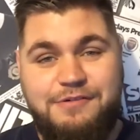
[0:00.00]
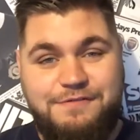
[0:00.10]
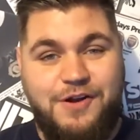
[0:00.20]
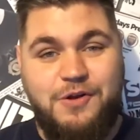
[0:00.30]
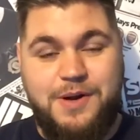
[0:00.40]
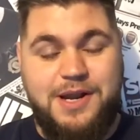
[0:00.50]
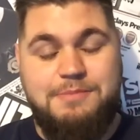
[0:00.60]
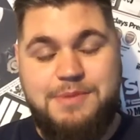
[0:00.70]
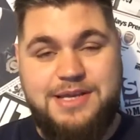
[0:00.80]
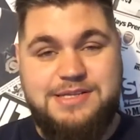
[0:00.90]
Following
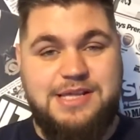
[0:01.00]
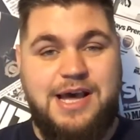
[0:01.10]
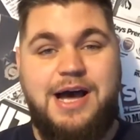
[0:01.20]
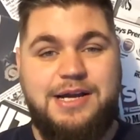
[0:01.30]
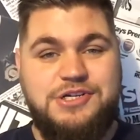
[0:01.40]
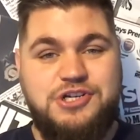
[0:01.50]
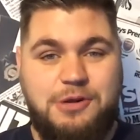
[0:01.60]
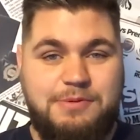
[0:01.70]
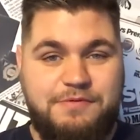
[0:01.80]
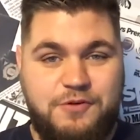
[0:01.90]
him is the hardest
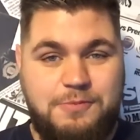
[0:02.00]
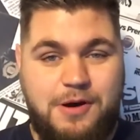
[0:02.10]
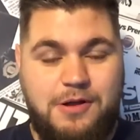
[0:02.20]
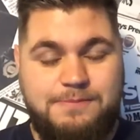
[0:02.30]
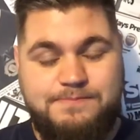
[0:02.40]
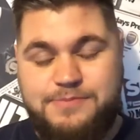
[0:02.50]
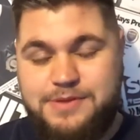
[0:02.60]
job in football.